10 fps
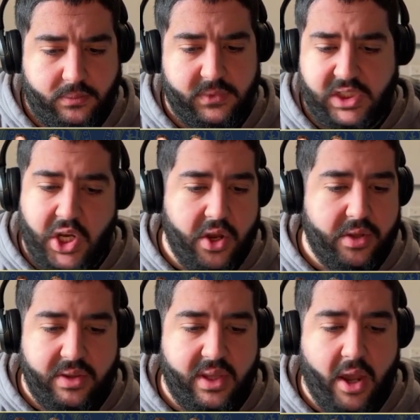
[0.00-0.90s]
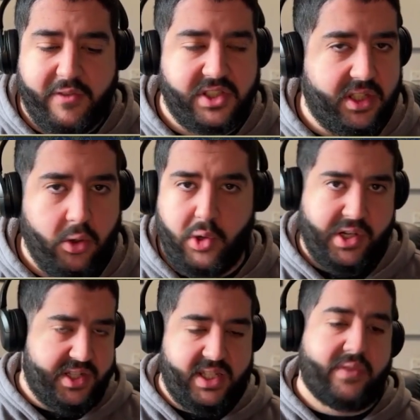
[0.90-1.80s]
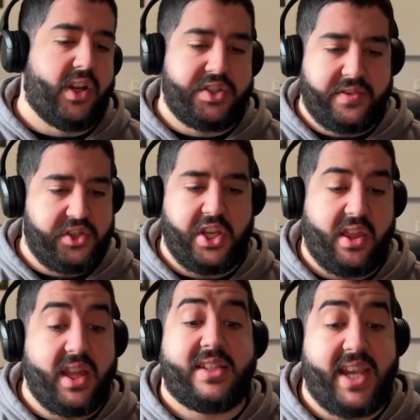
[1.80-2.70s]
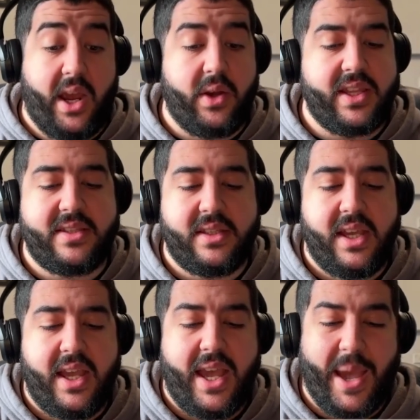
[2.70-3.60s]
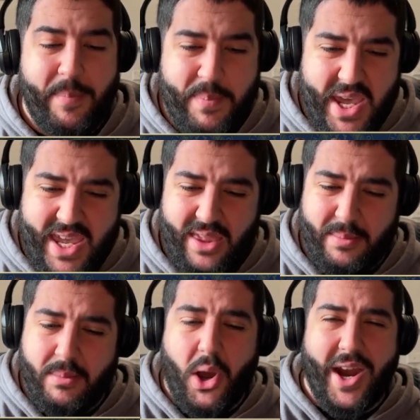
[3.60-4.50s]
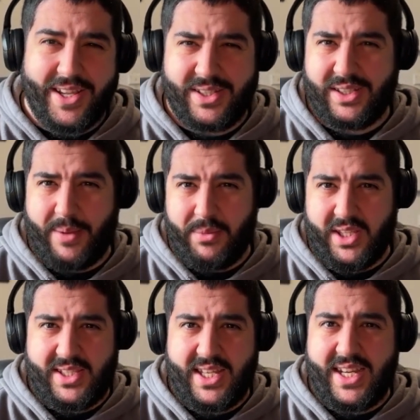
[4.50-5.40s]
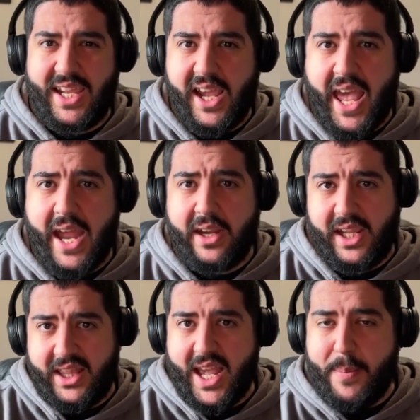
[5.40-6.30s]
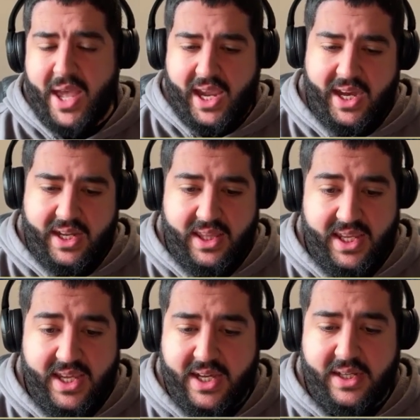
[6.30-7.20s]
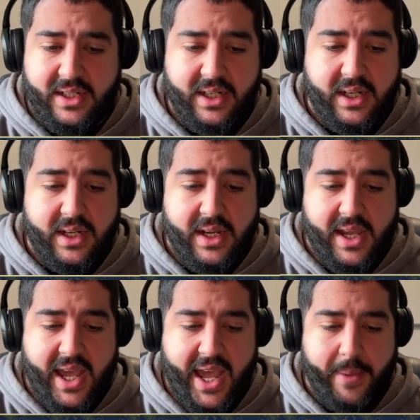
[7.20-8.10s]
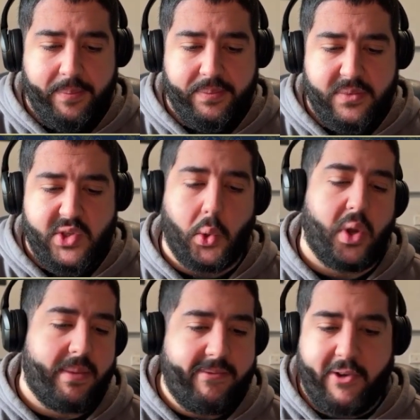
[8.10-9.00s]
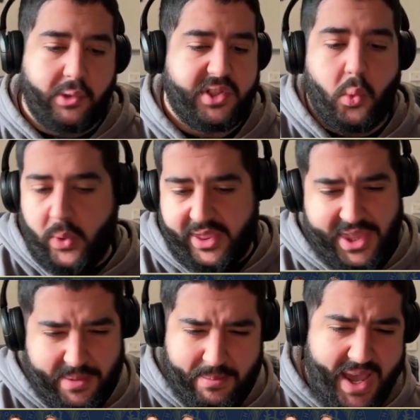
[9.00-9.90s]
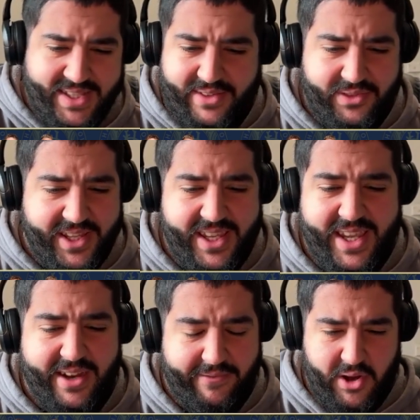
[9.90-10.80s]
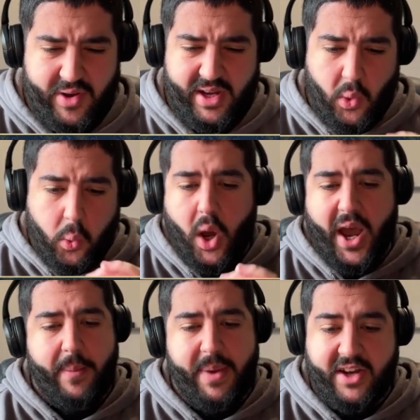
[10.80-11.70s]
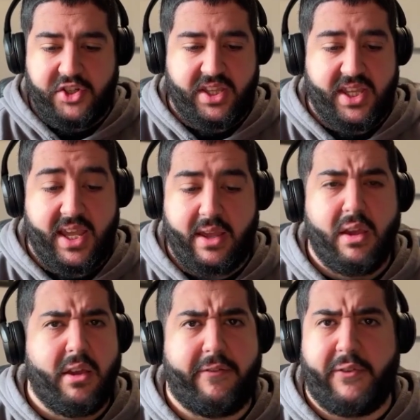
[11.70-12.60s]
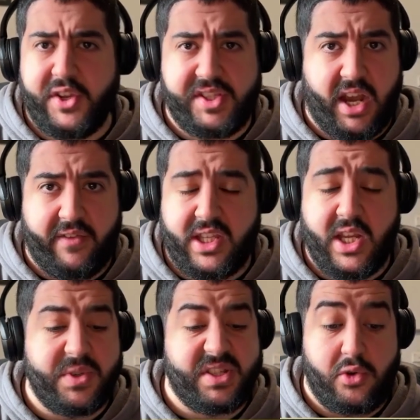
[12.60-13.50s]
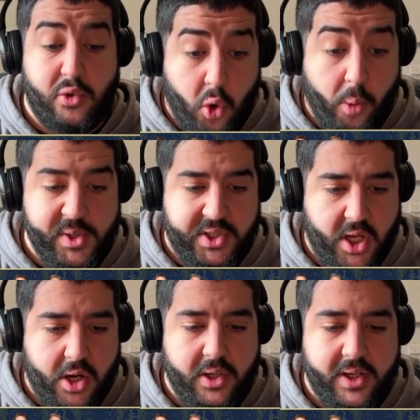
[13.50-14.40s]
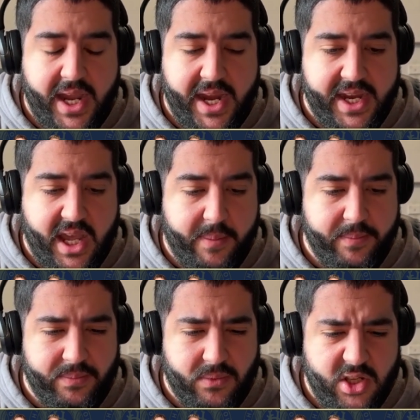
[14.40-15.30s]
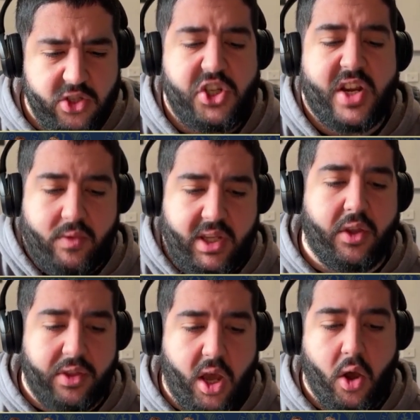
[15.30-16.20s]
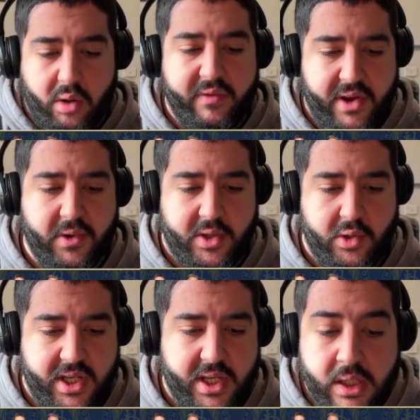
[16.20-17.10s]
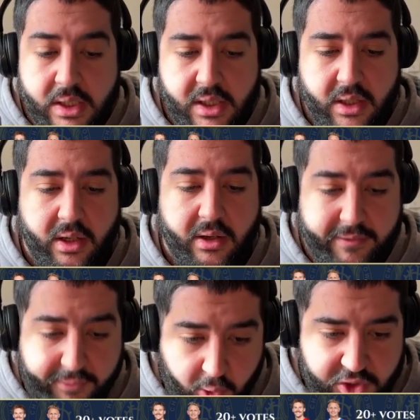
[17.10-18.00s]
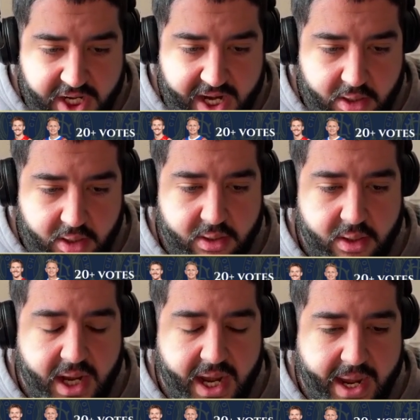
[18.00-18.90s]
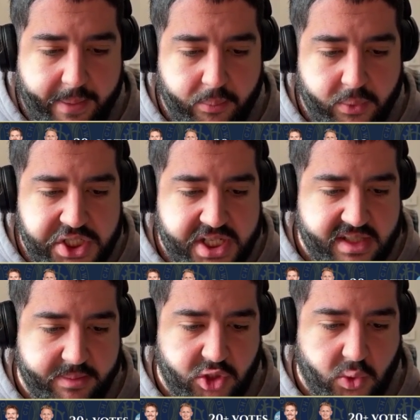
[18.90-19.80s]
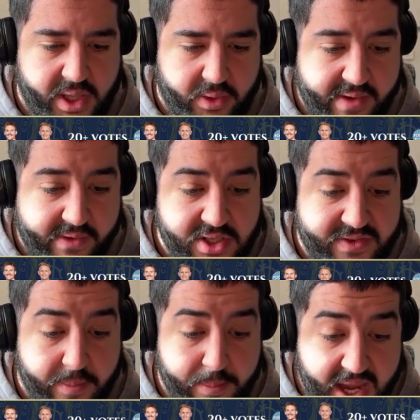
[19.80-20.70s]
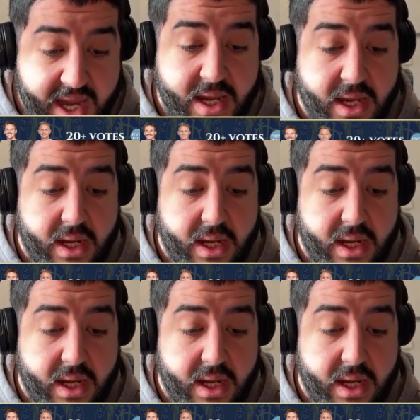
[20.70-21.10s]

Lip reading: so they're obviously all going to steal votes off each other. That's how it is. And B, the minor slump that Sydney had in that back end of the year saw him falter with them massively. He had a very quiet patch in there. First half of the year was enormous though, and generally on the whole a very good year for Chad, which sees him on 23 votes for me.